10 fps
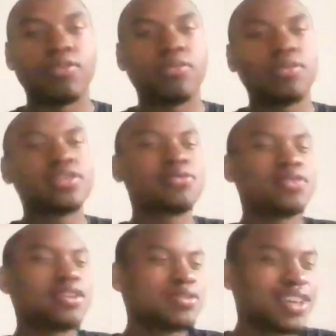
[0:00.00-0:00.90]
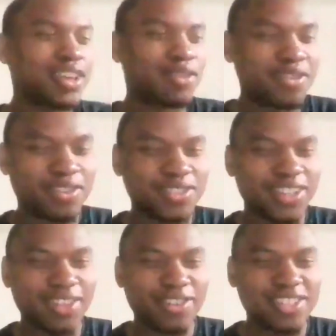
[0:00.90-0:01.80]
What else? What else? Is the other one? What's
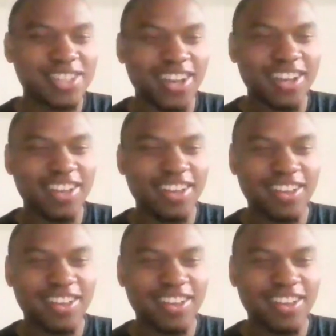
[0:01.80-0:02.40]
the other one, Jay?